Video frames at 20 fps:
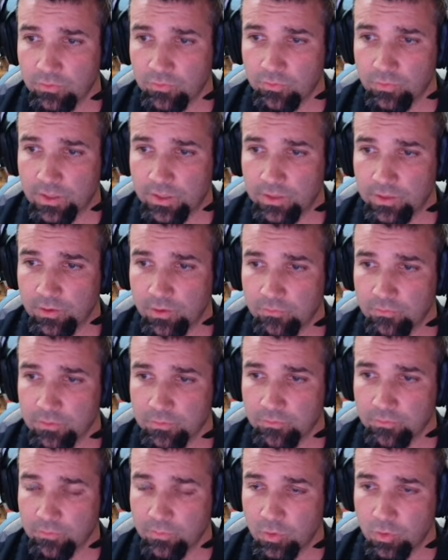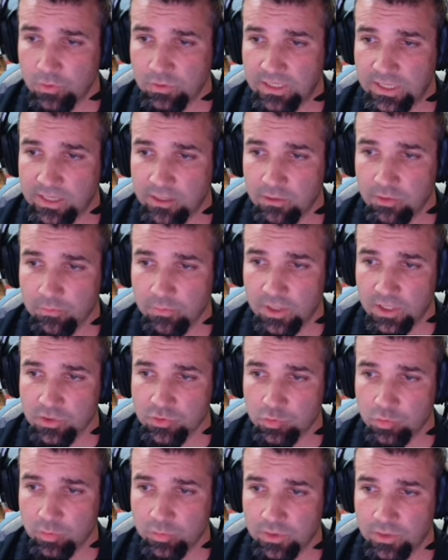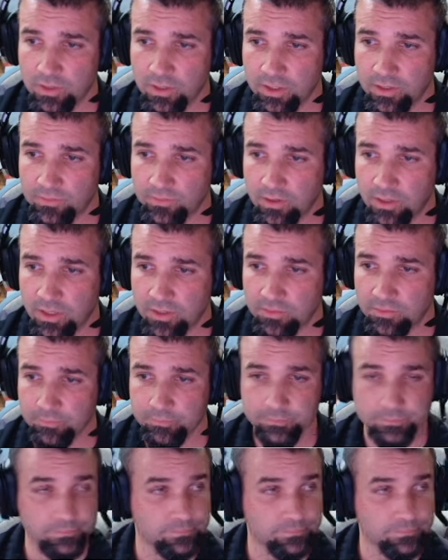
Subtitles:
Write it over. Old data on the module will be lost. Awesome.